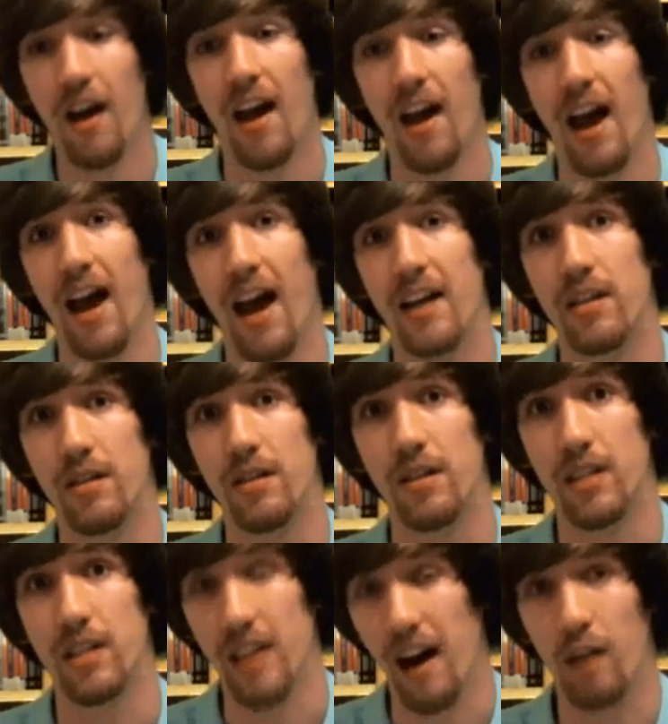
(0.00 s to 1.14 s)
and
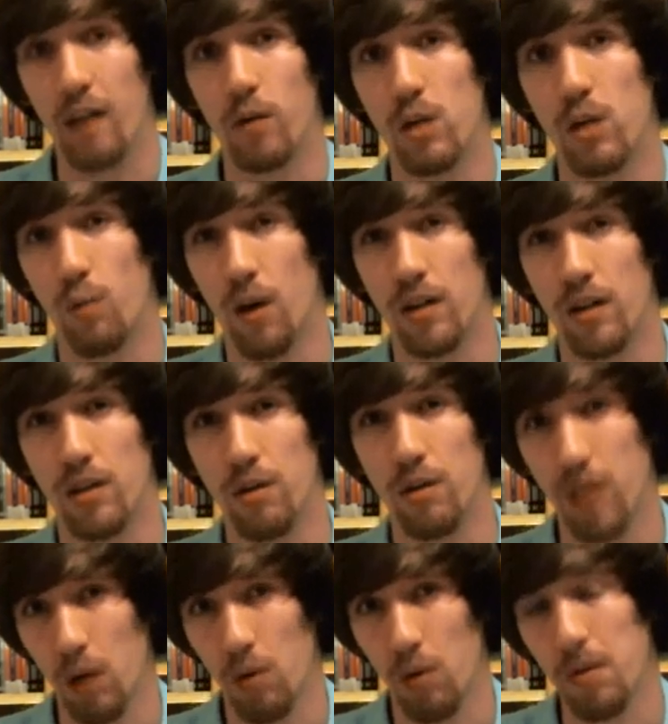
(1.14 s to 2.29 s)
decide which ones you
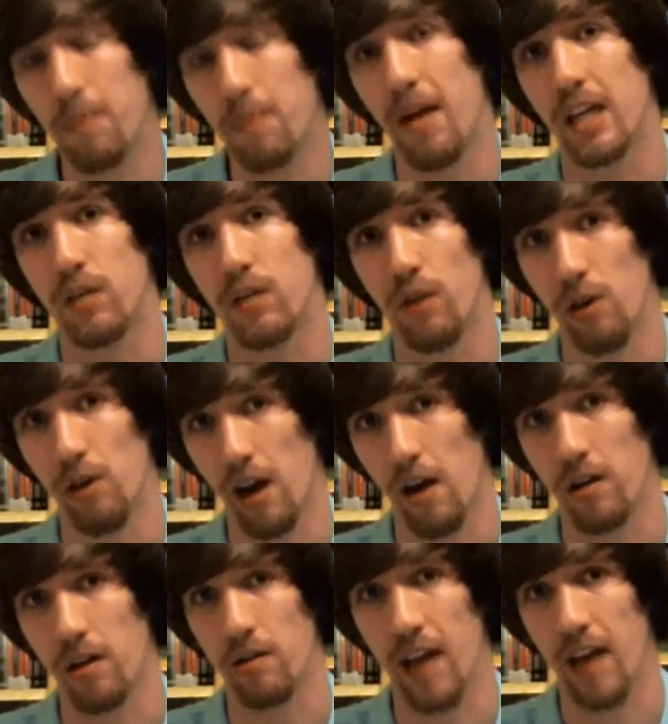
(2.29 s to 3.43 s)
think would be best for your
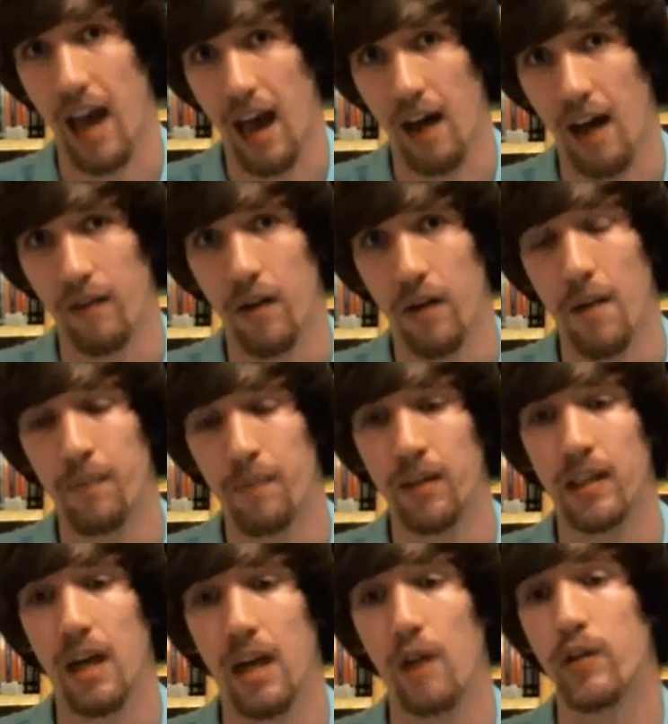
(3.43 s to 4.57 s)
character to have.
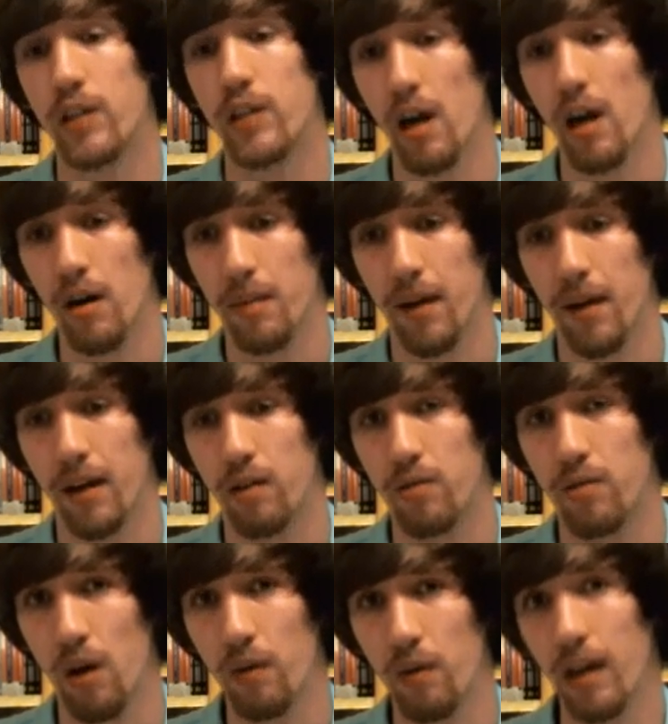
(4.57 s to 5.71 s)
Now, if you cherry pick, you
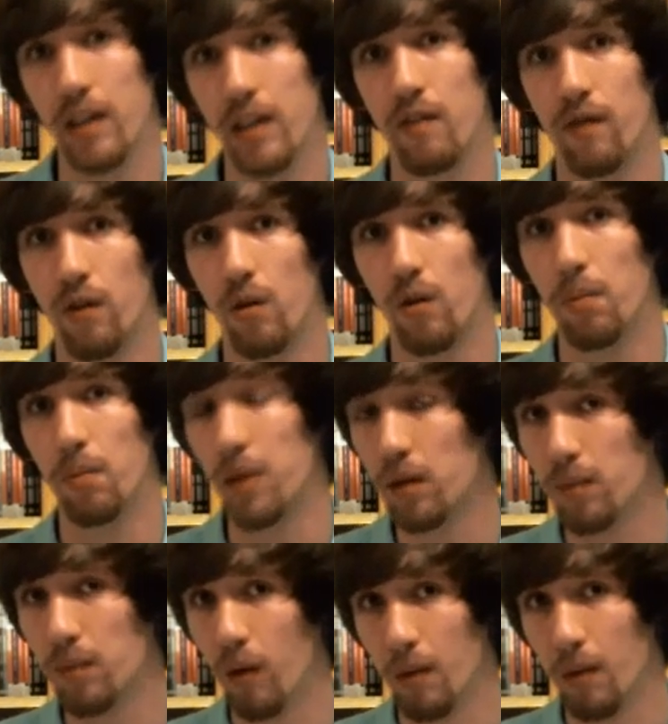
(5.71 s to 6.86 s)
don't get the full
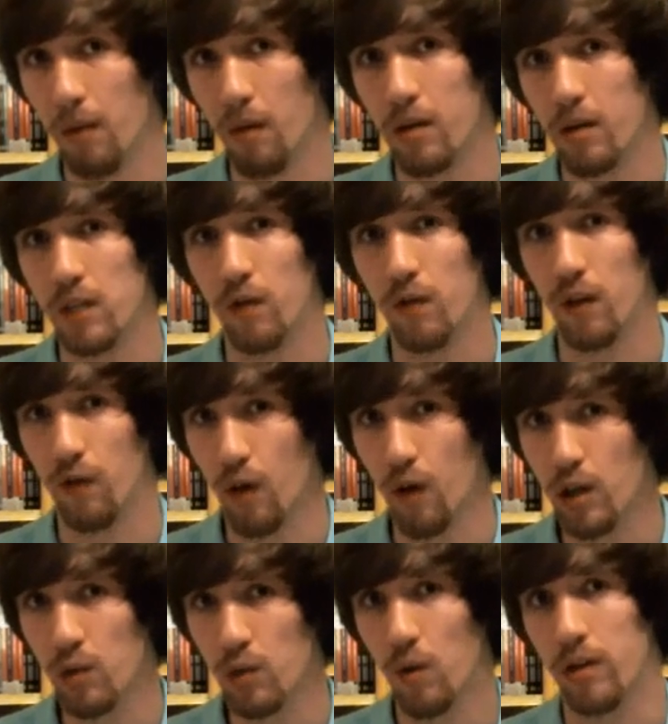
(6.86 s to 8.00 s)
build point bonus. For the
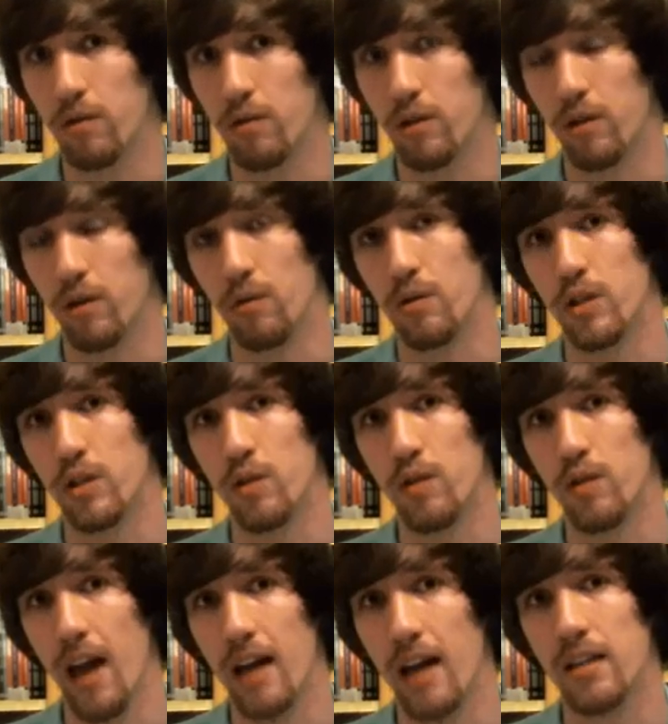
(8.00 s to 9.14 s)
first one you choose, you
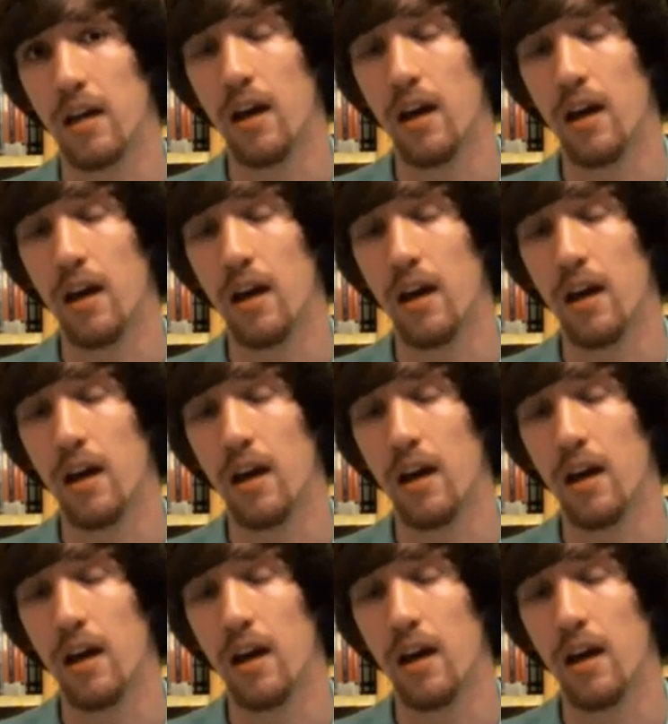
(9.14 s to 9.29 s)
get